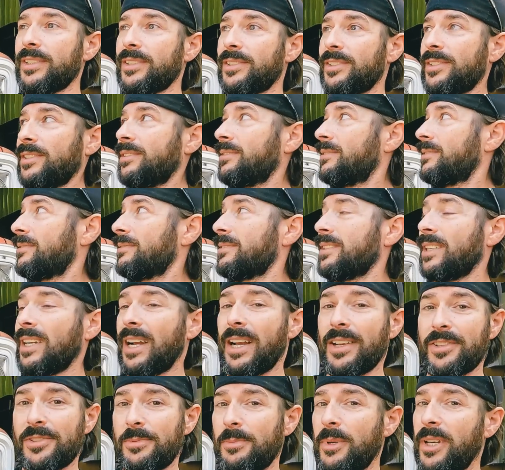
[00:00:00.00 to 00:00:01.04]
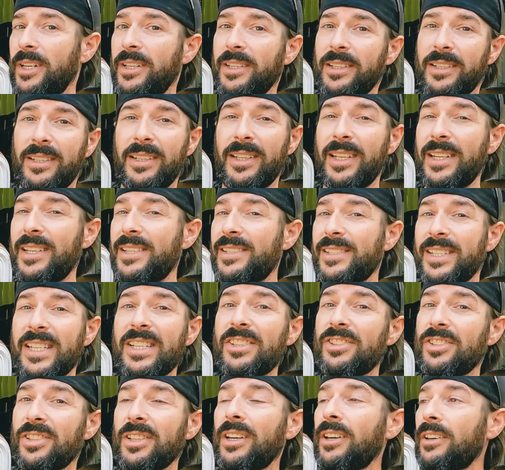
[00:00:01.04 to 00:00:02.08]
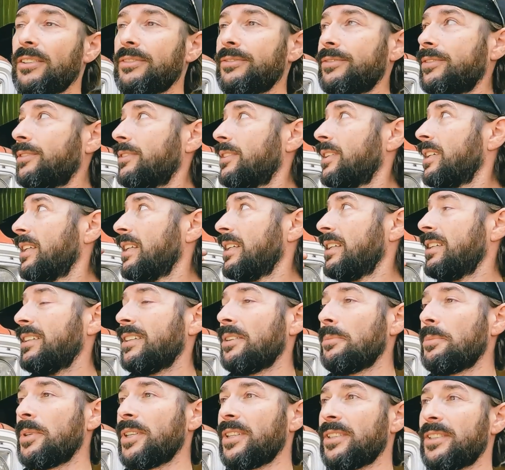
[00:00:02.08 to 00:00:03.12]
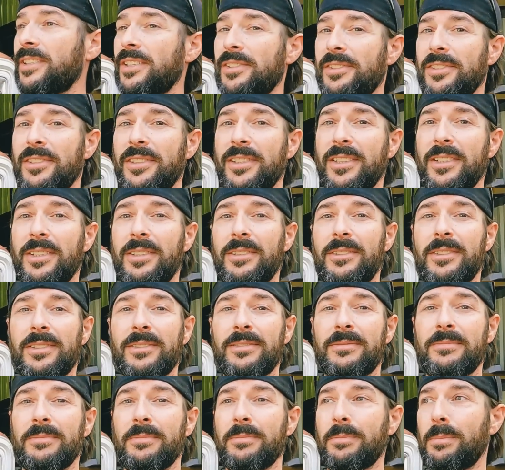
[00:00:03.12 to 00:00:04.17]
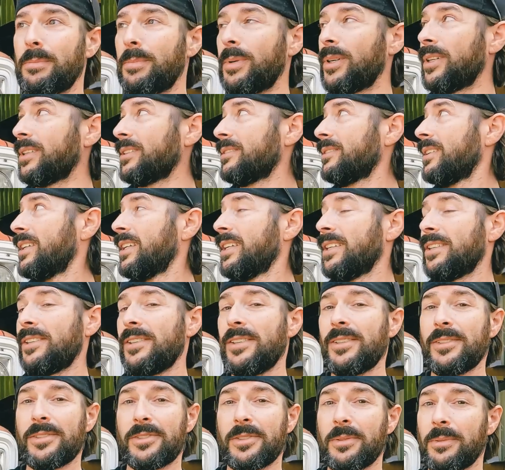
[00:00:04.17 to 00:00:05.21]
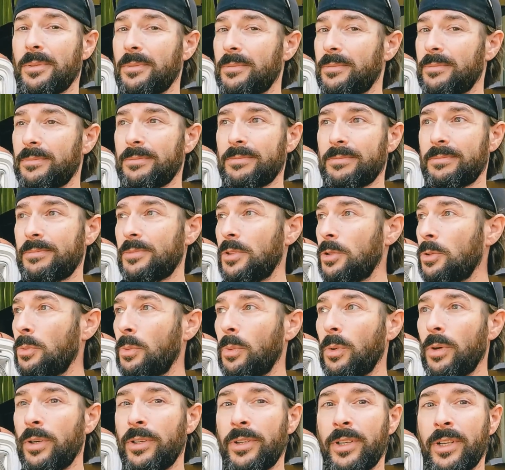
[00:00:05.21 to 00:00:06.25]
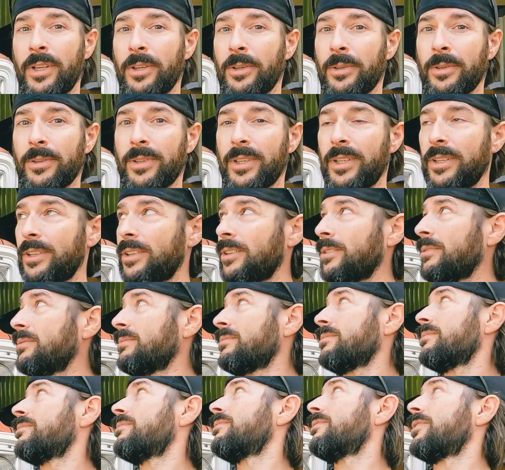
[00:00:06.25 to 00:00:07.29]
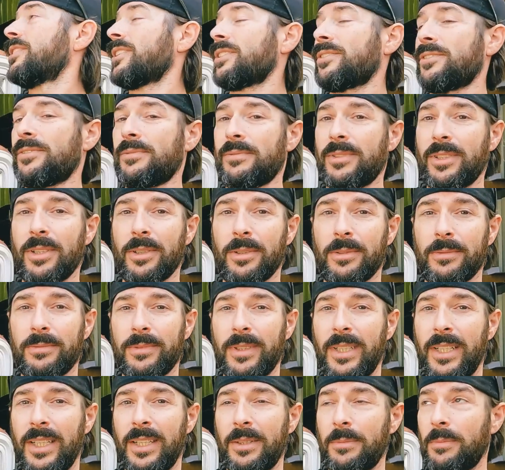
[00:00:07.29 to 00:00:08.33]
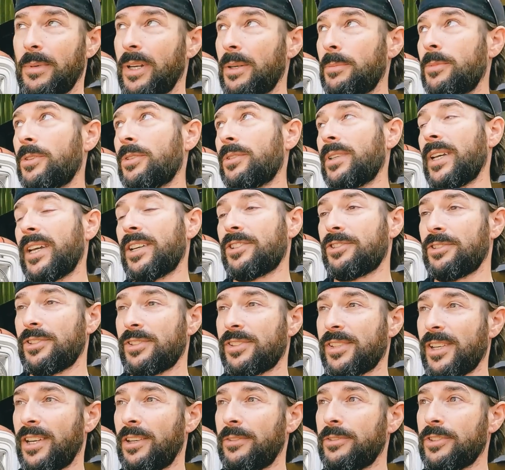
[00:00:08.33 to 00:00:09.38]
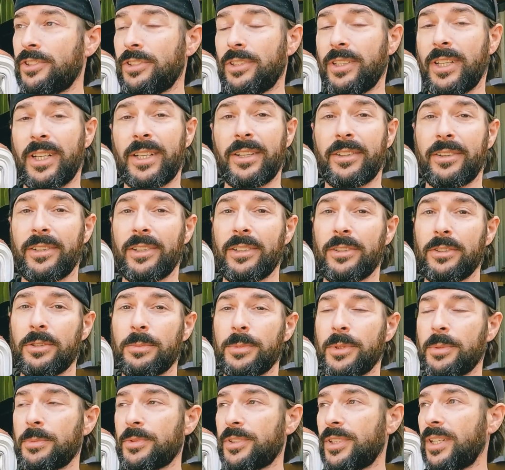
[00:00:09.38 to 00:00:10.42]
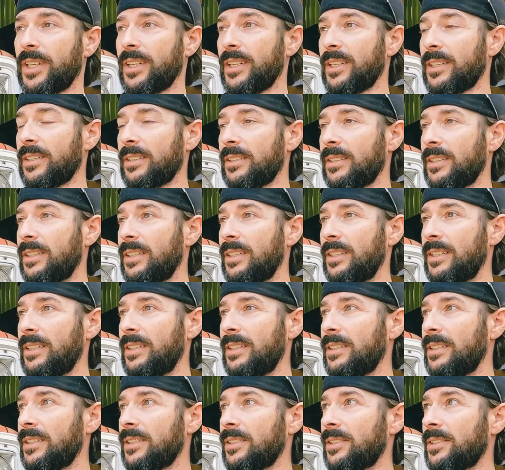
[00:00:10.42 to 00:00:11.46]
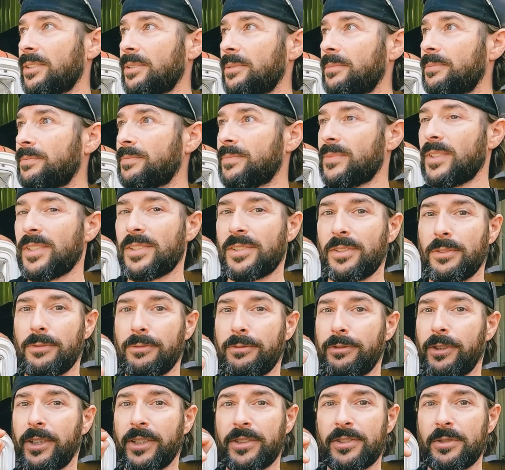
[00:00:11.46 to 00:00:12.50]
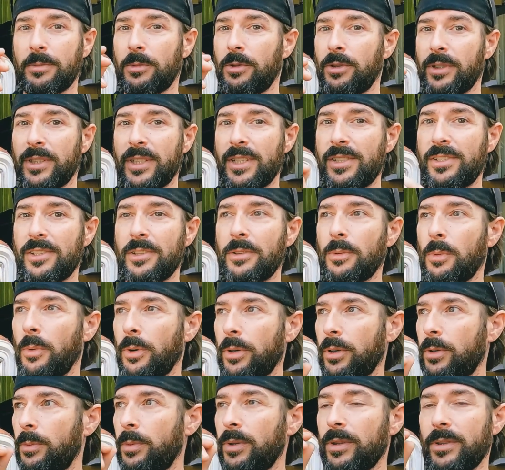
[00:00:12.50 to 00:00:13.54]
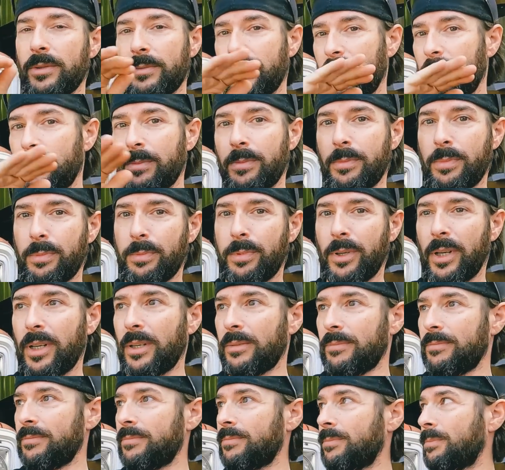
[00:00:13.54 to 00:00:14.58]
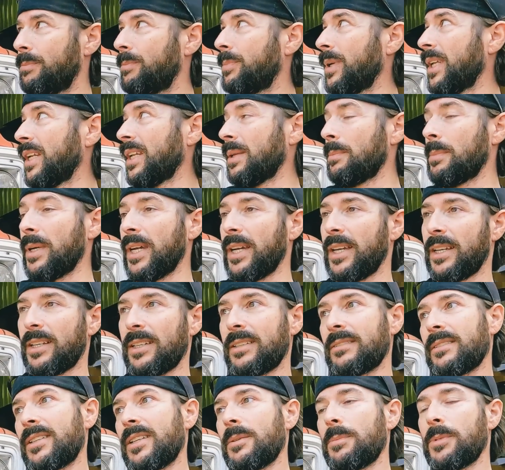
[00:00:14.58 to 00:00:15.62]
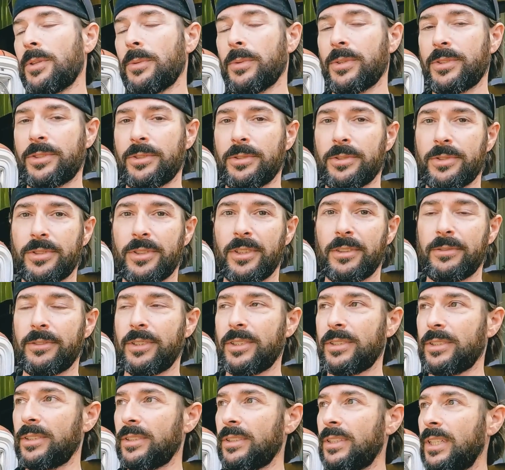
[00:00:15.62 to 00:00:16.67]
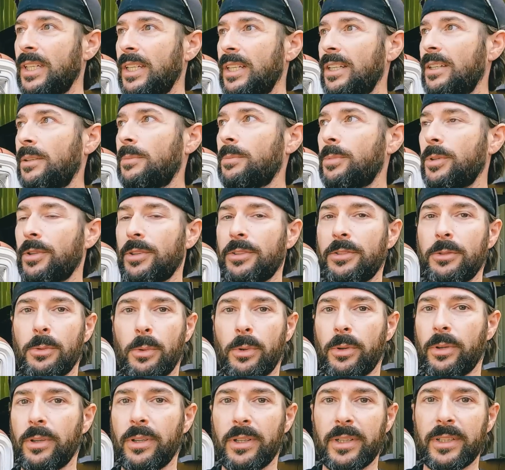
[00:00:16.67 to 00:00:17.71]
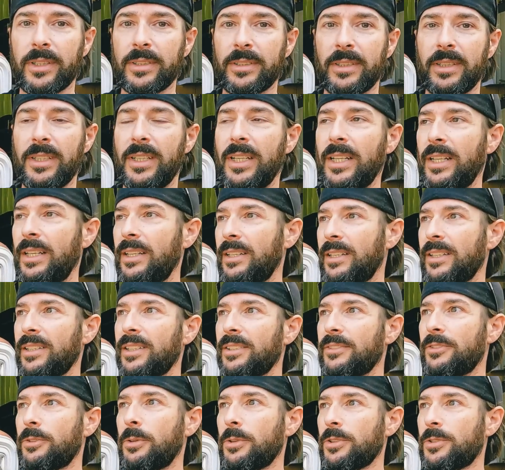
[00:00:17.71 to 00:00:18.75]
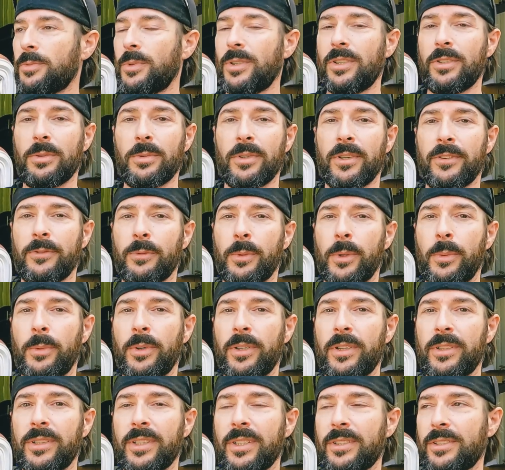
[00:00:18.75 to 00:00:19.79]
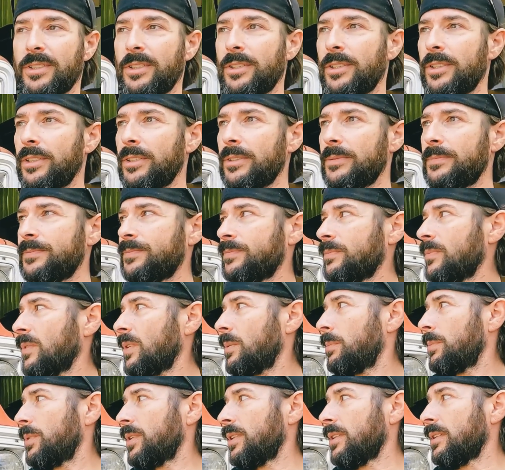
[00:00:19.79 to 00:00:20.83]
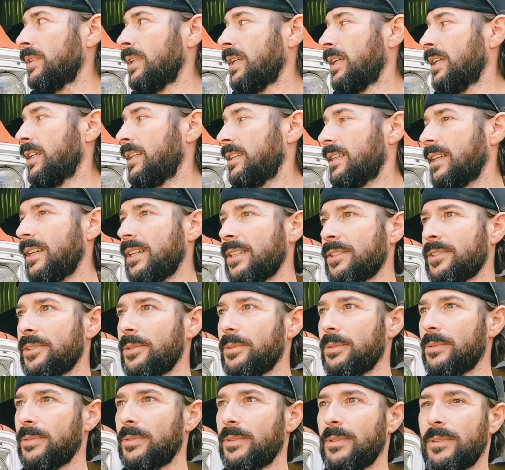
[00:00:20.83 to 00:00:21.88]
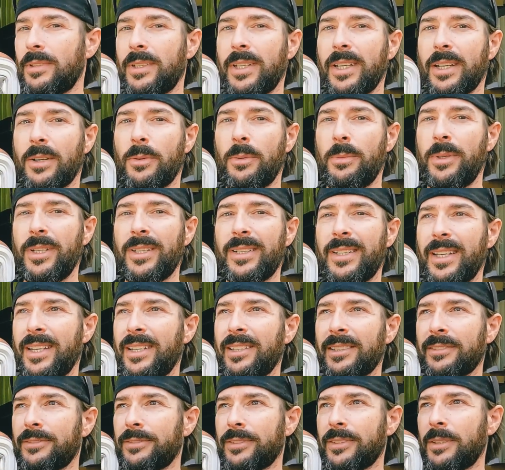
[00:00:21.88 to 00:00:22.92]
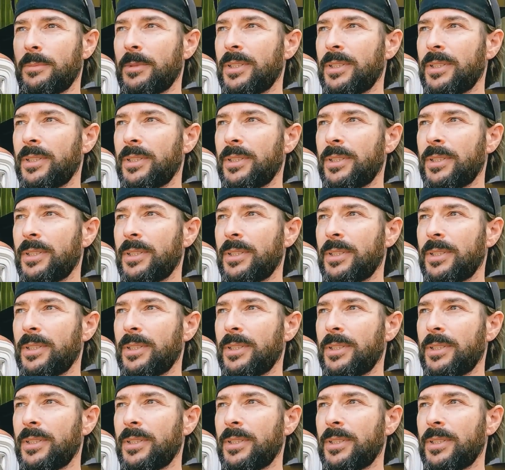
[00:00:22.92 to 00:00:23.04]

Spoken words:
It's cosmetic, easy stuff. I mean, it doesn't need but some new wood here or there, fix, you know, might be able to actually salvage a lot of the aluminum siding. It's so flexible and easy to work with. We can probably bend it back and keep the original stuff on here, put a door on it, and then of course we can do whatever we want on the interior. But yeah, so yeah, quit being negative.